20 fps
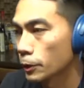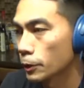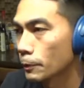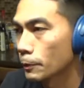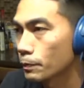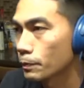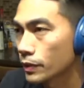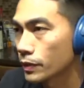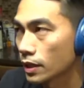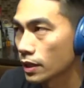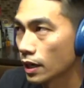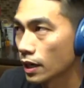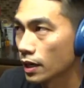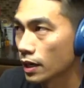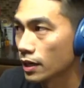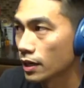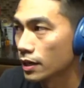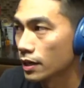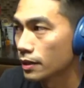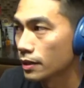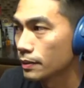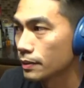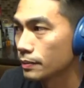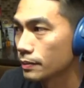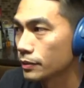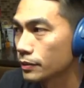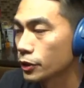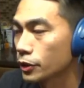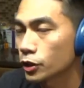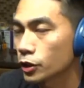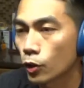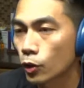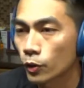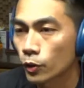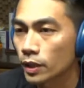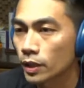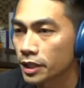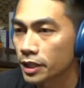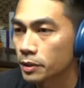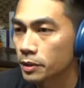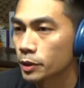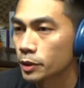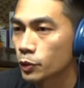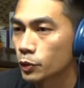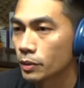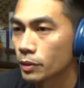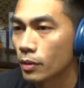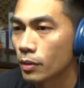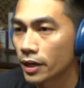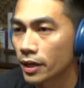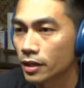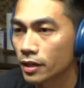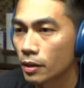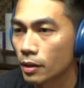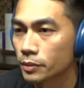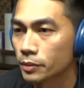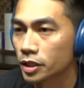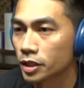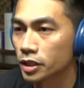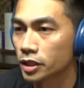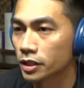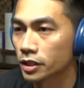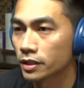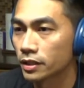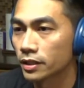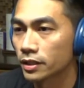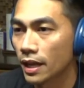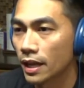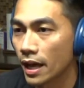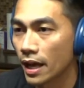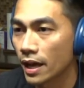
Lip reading: So there's a correlation between body composition